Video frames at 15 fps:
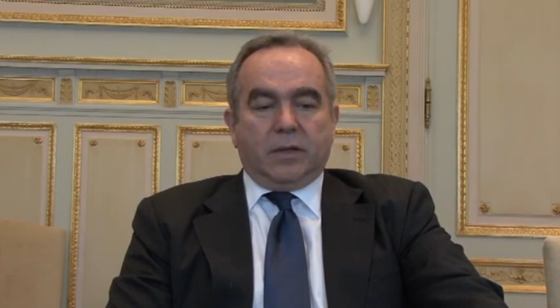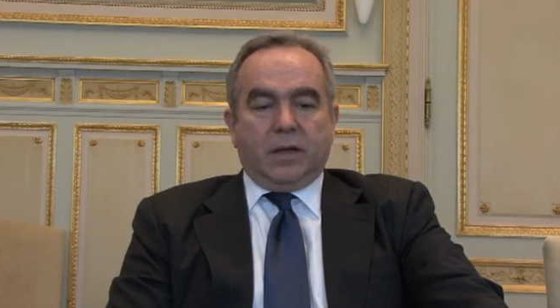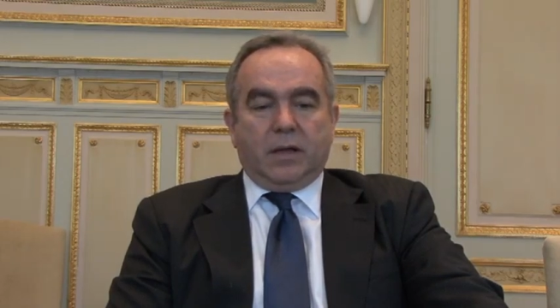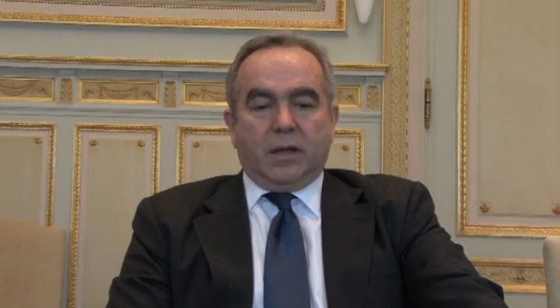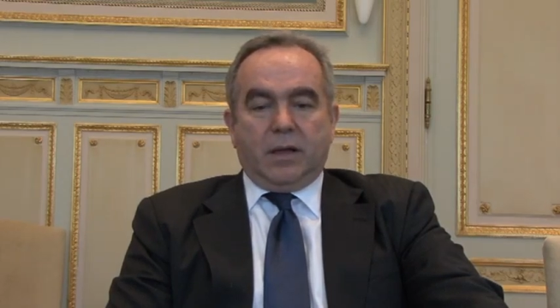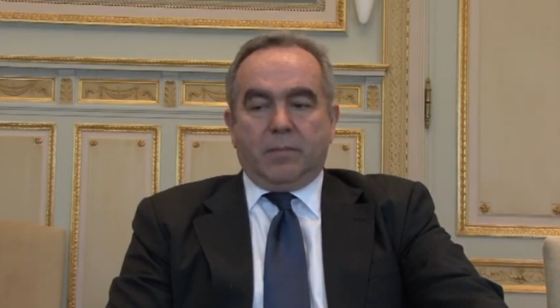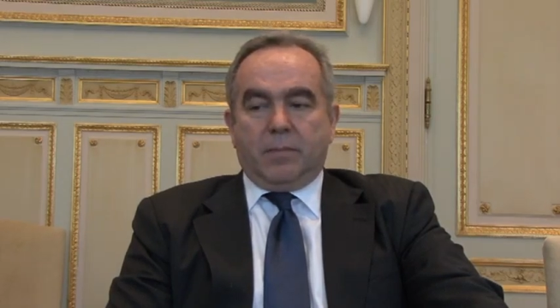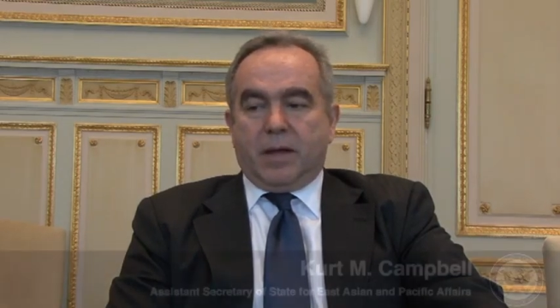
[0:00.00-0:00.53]
uh,
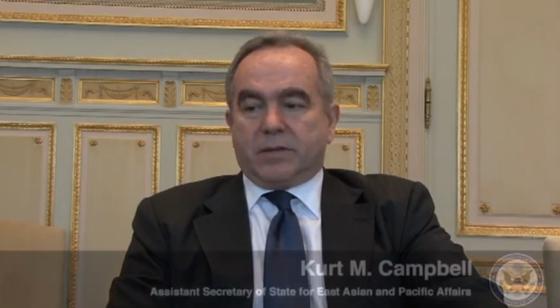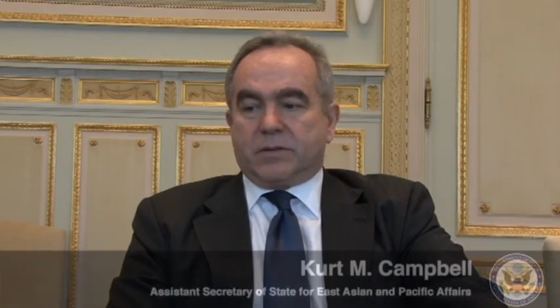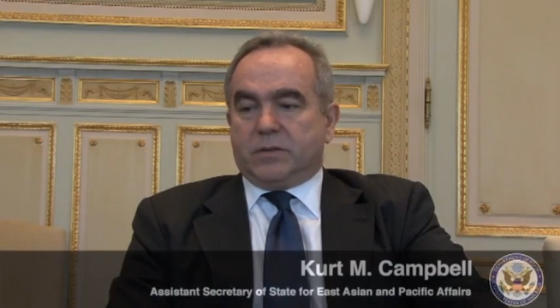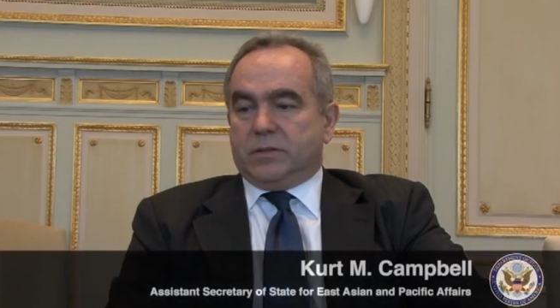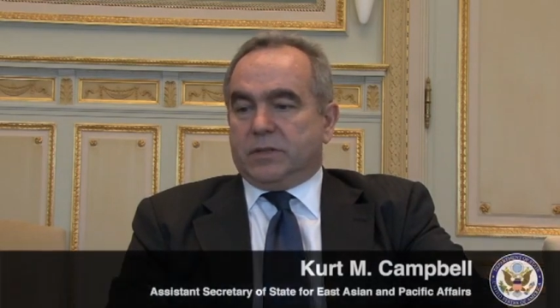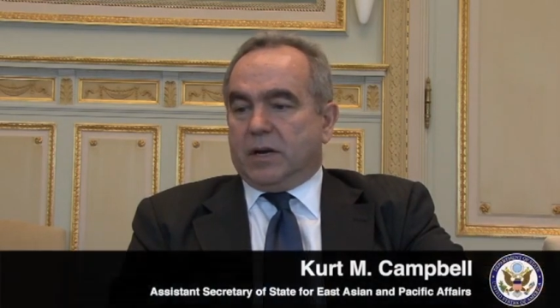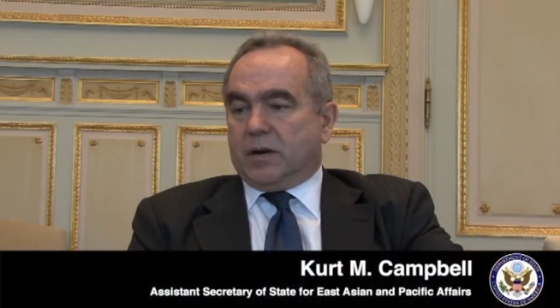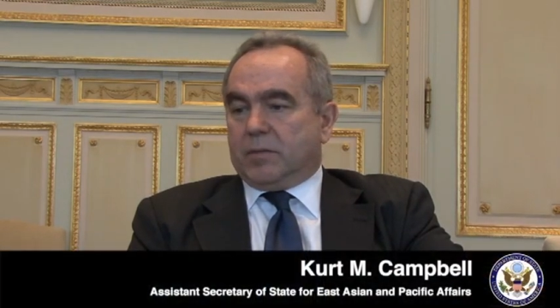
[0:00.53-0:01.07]
Ambassador
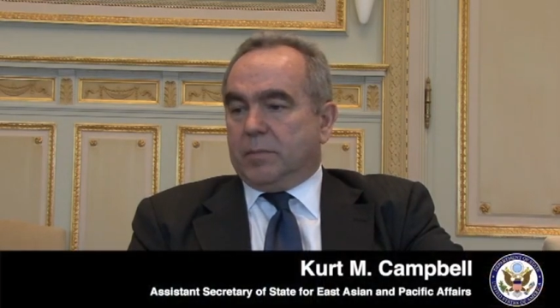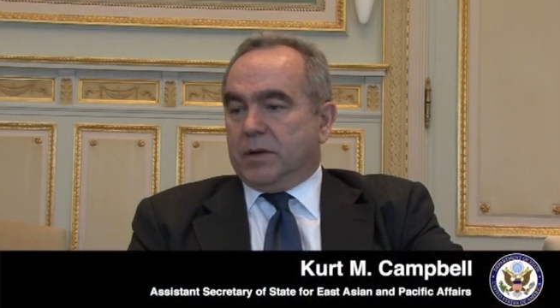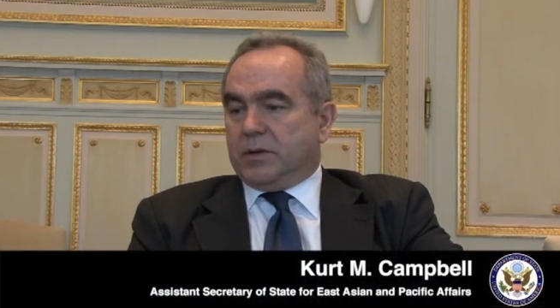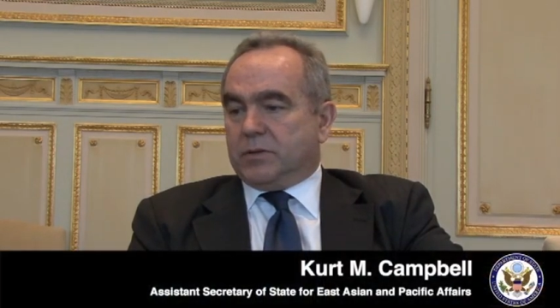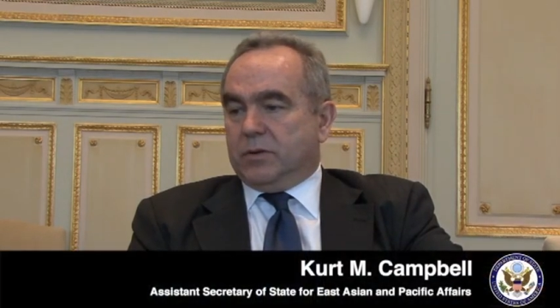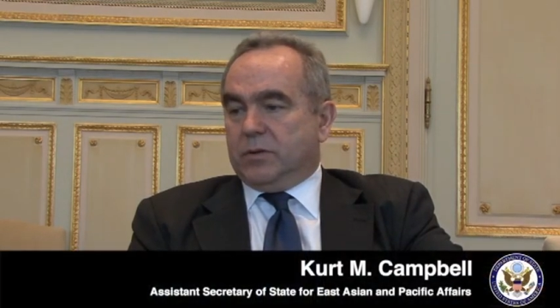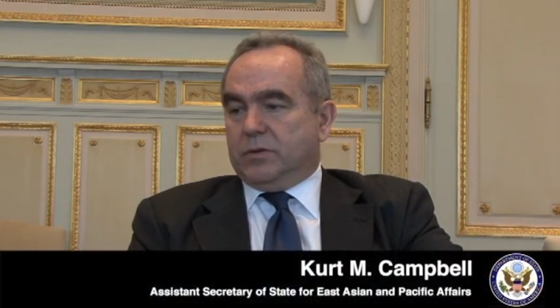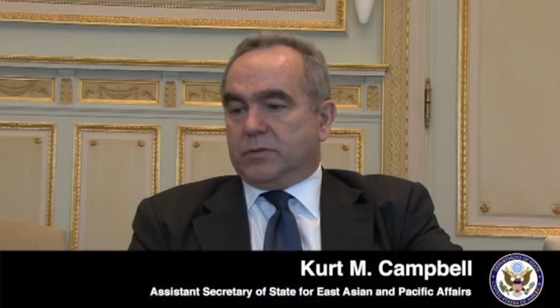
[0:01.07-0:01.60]
Derek
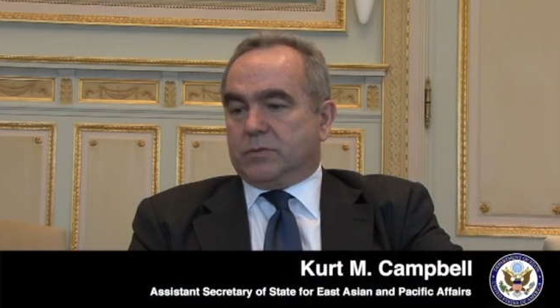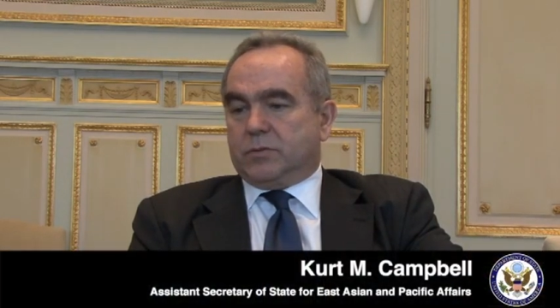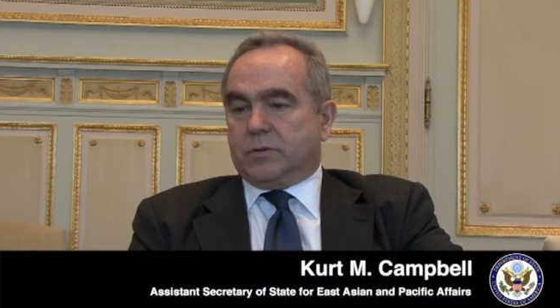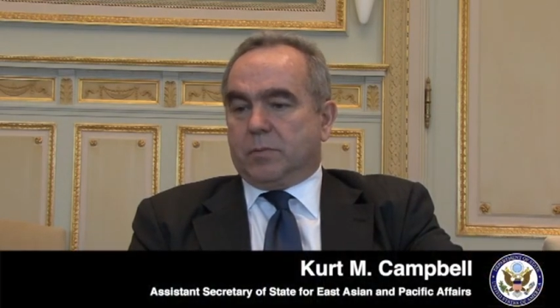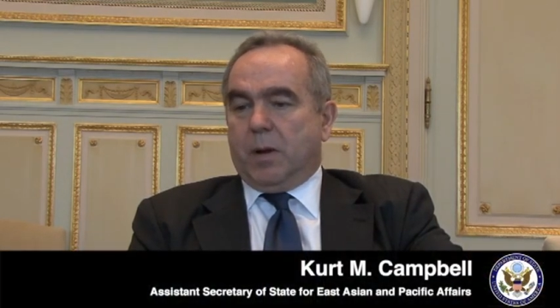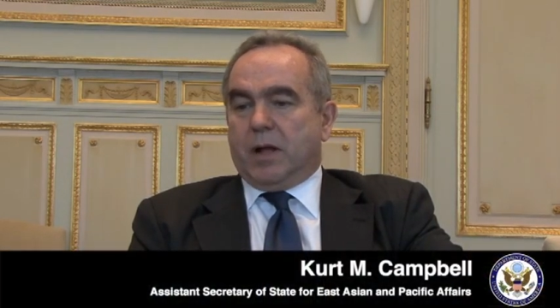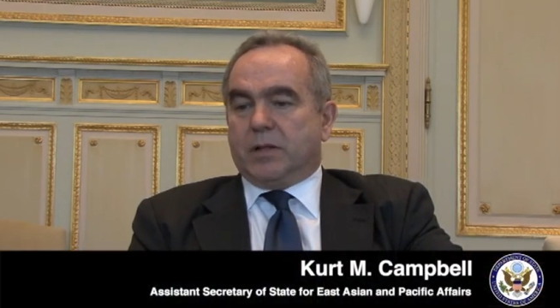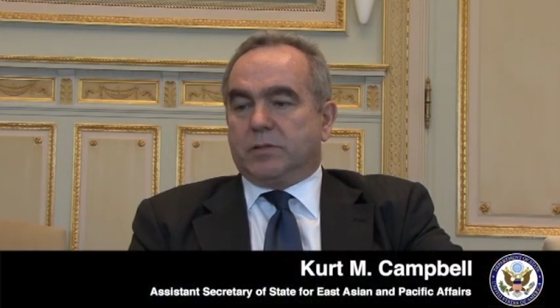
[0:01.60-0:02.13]
Mitchell, who's
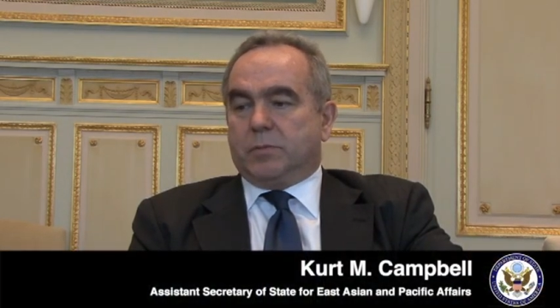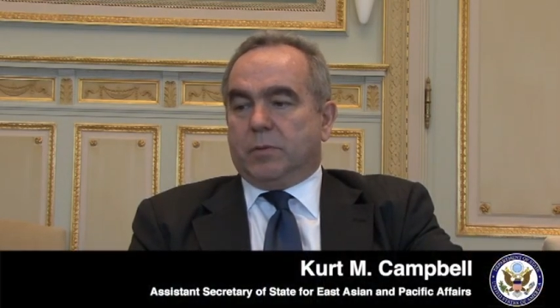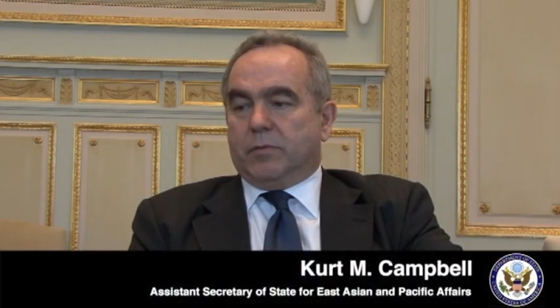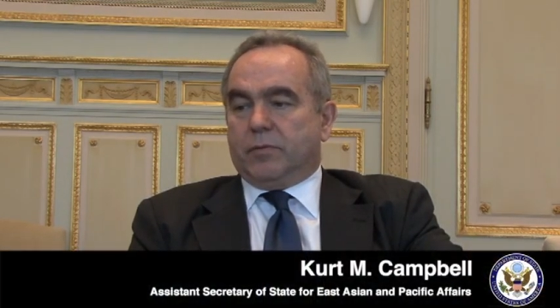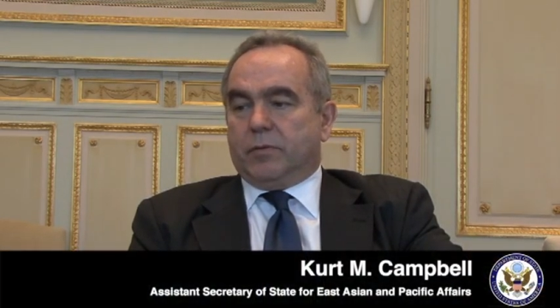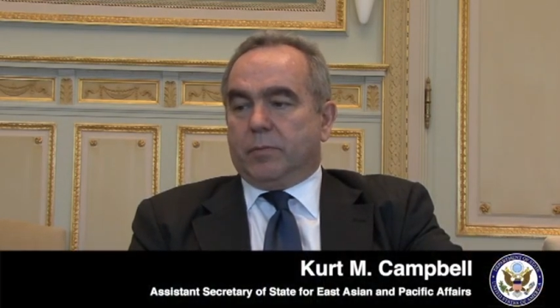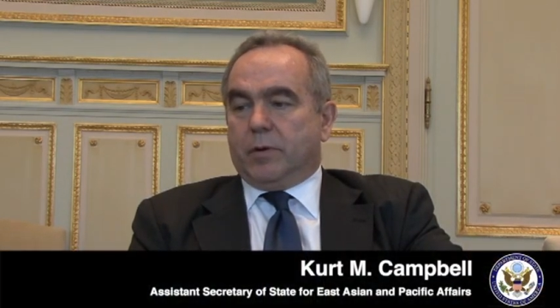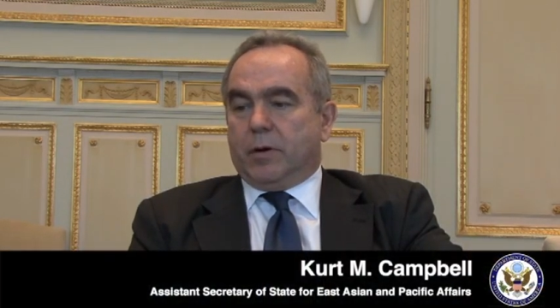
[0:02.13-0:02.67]
responsible
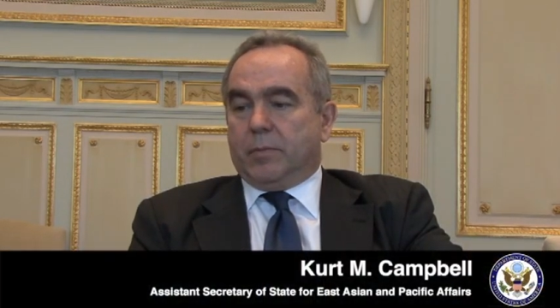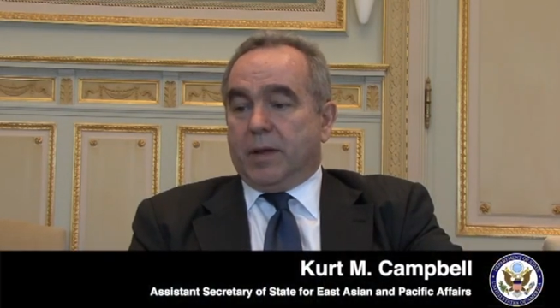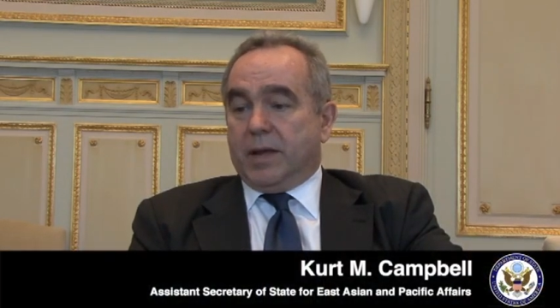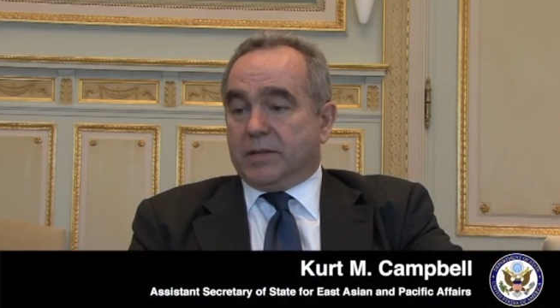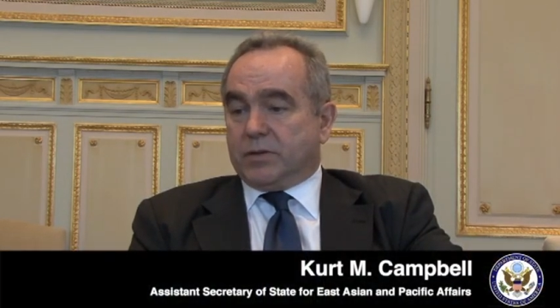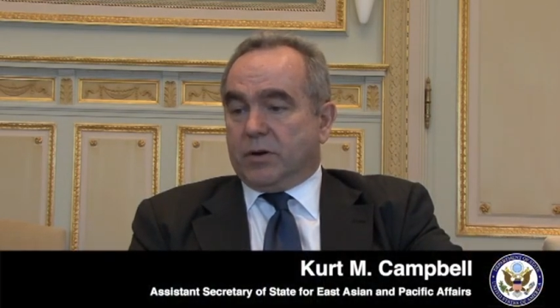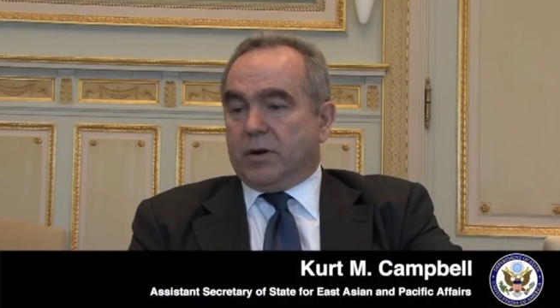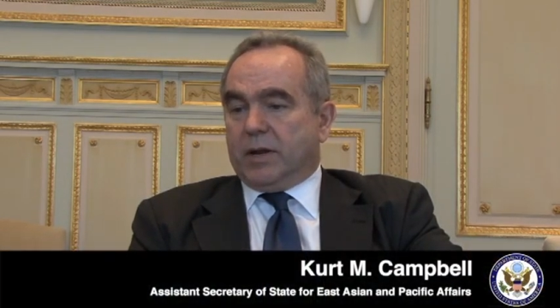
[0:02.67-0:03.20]
for Burma,
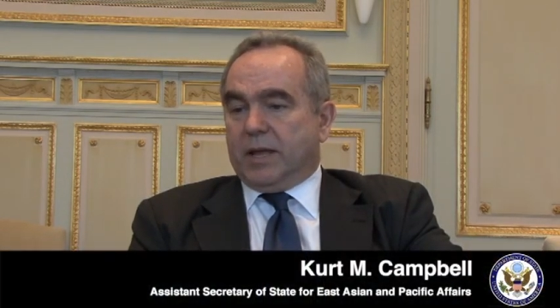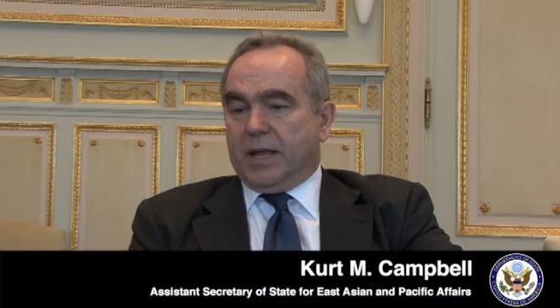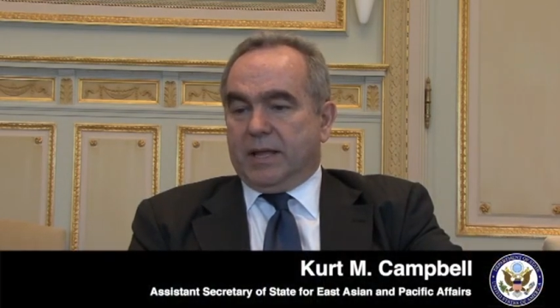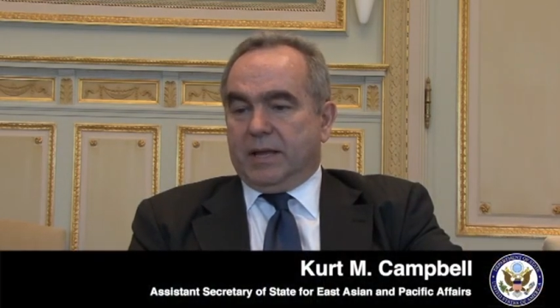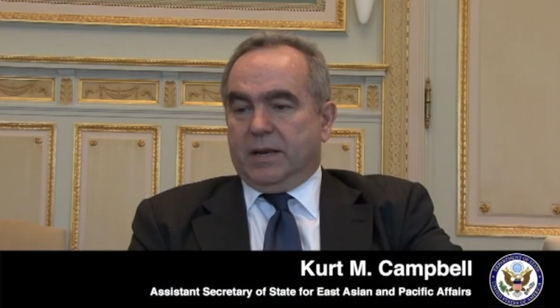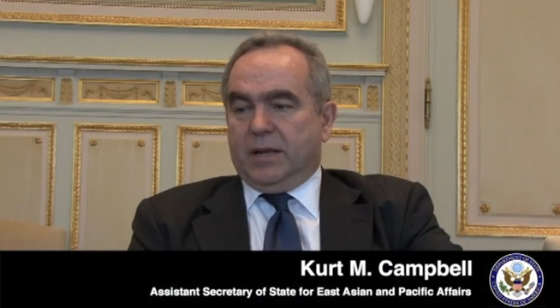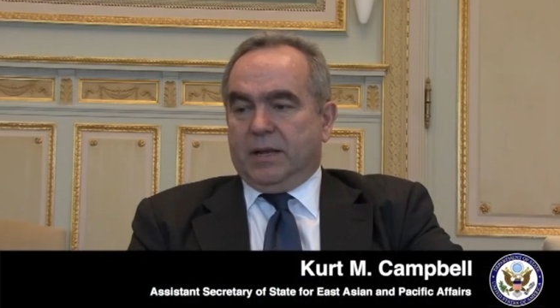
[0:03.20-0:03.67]
has already had